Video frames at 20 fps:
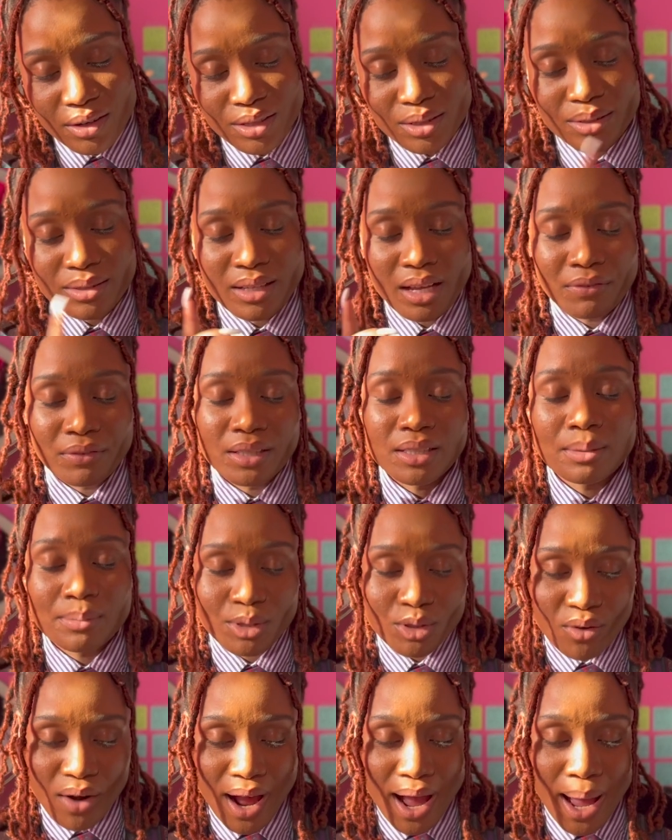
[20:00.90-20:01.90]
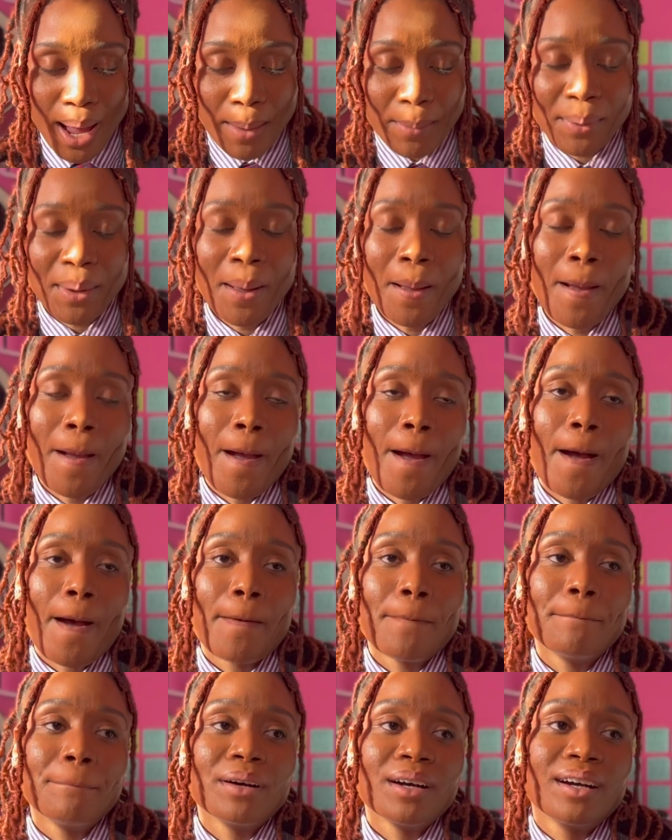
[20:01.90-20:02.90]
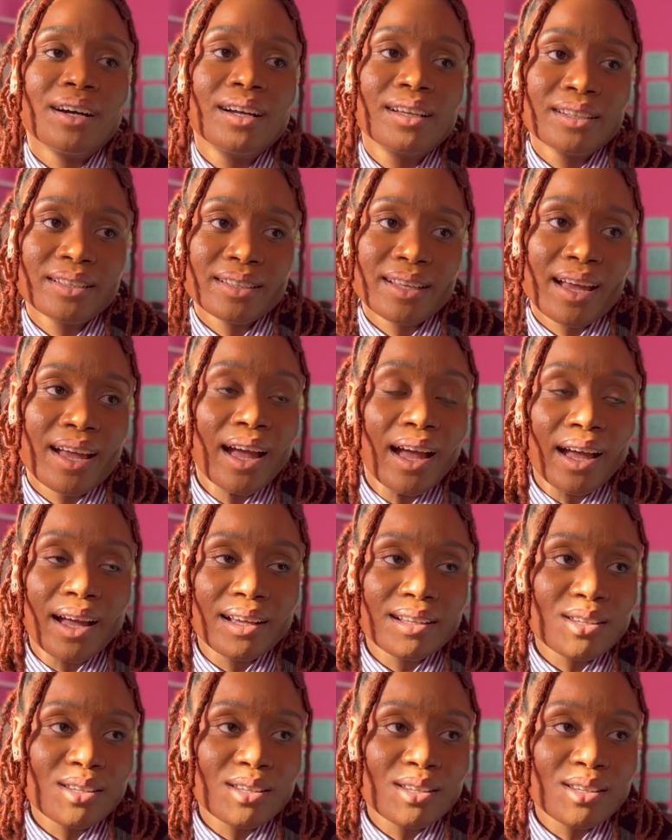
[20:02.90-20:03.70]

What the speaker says: so definitely subscribe. But yeah,